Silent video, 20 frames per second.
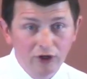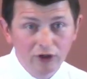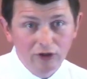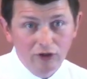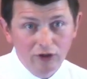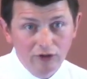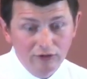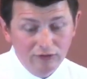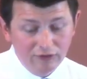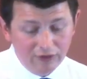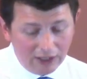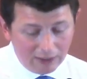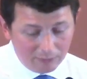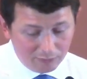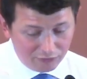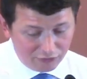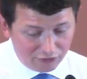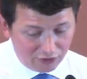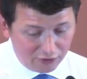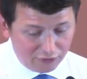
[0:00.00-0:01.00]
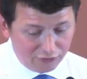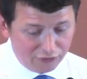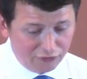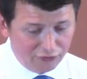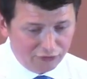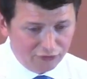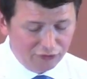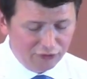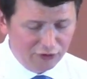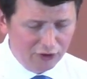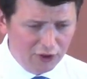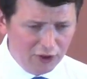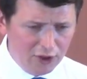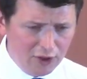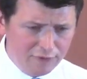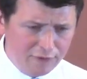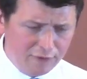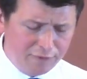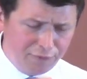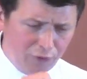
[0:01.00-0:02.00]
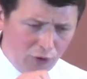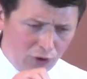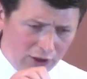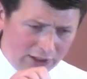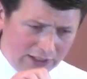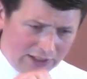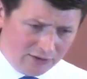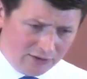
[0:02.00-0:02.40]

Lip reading: condemns us for falling